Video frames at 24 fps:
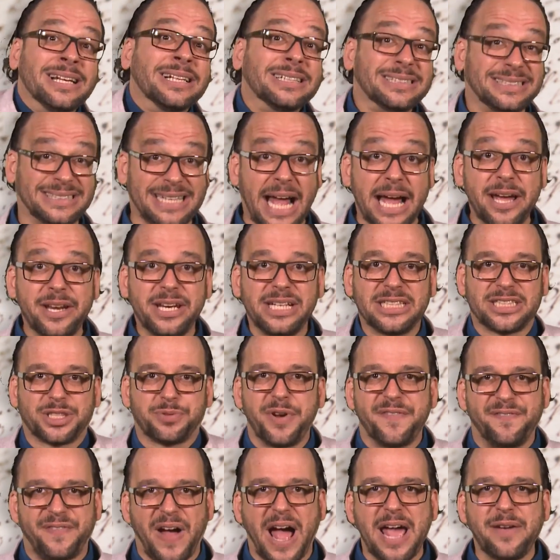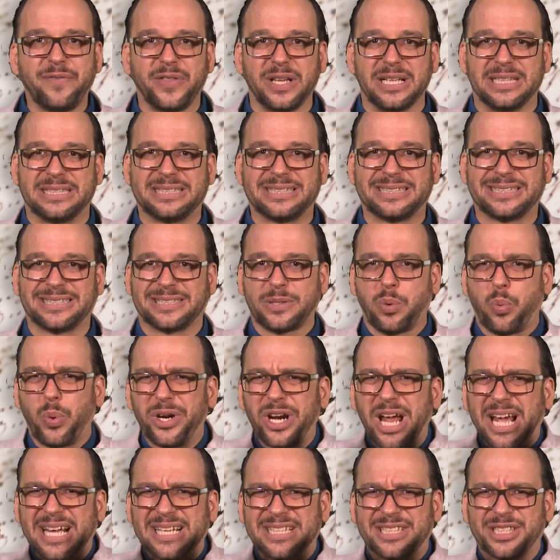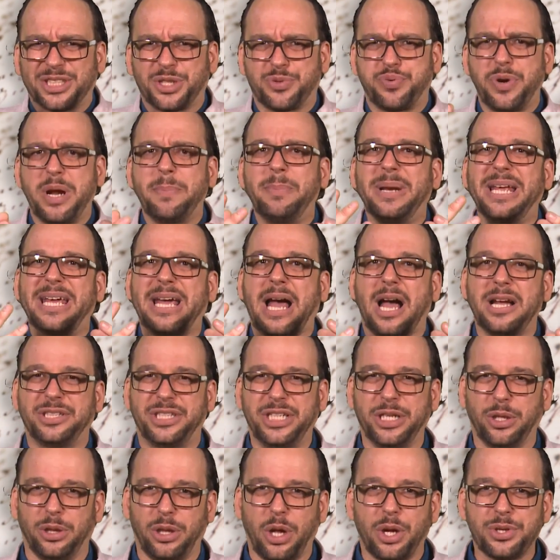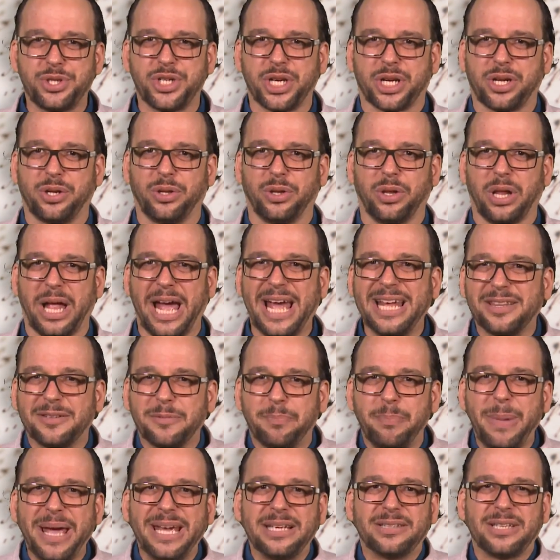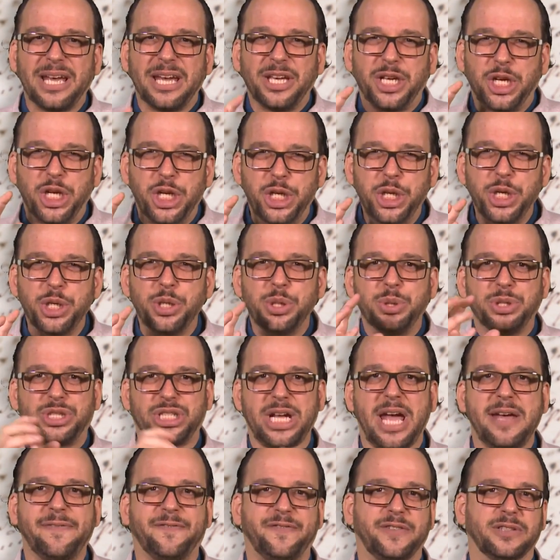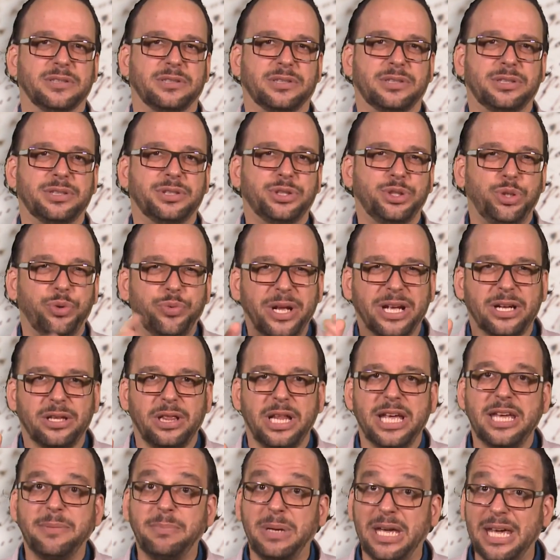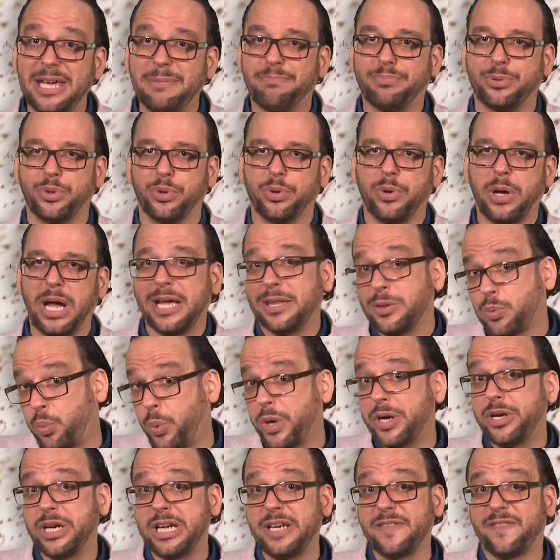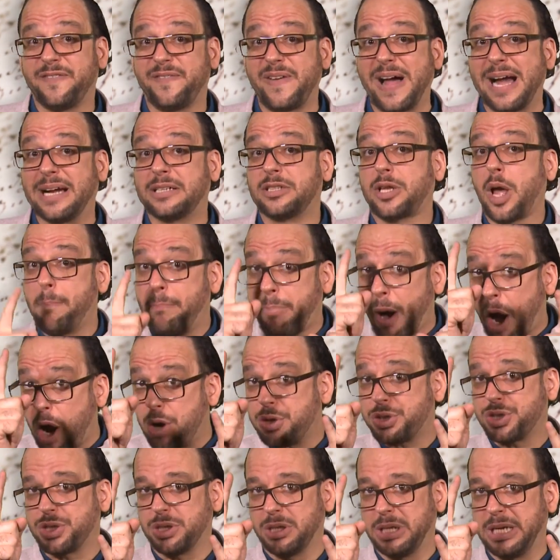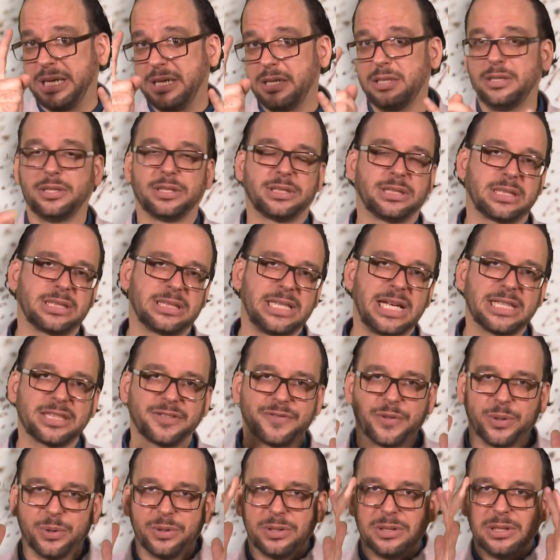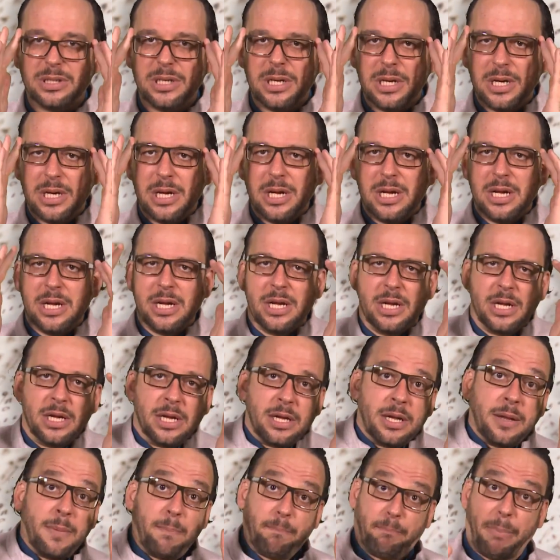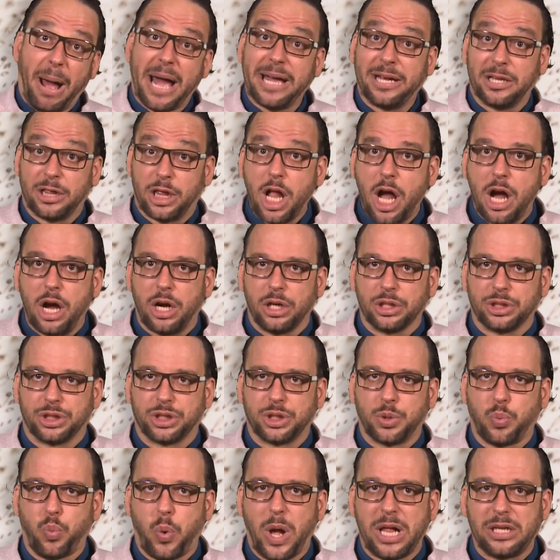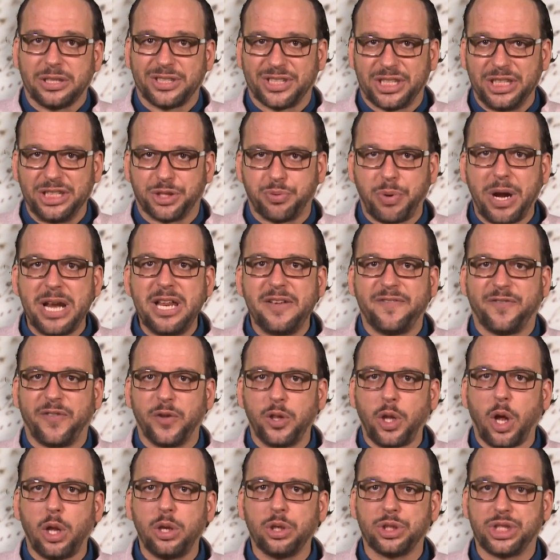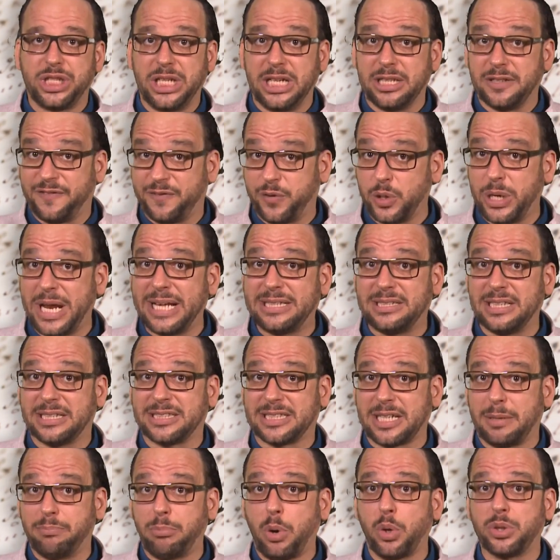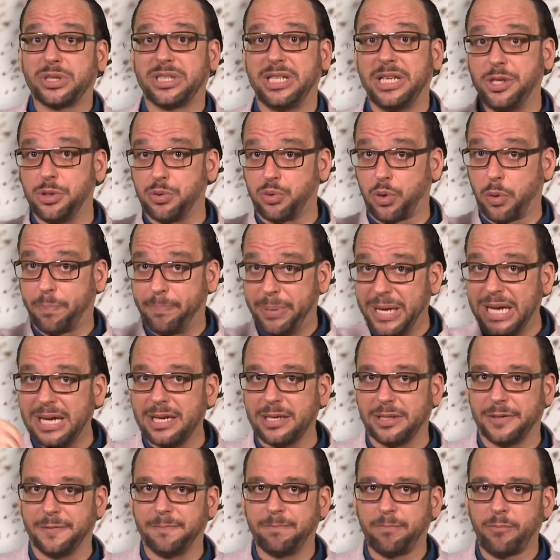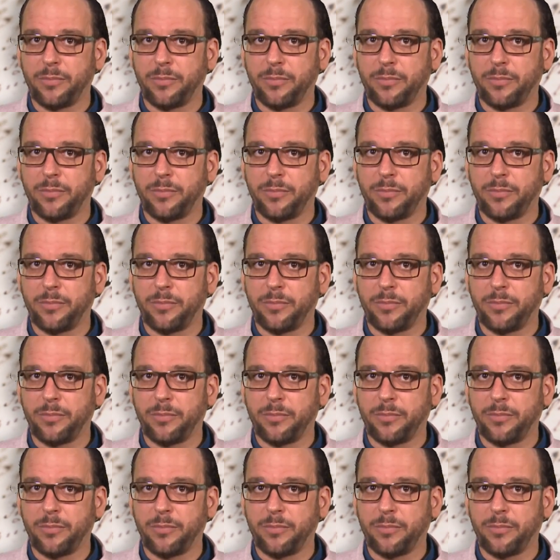Zionist revivalists were extremely ideological and made a huge effort to reclaim Hebrew and were in fact partially successful. By and large, whilst Israeli phonology and phonetics are mostly European,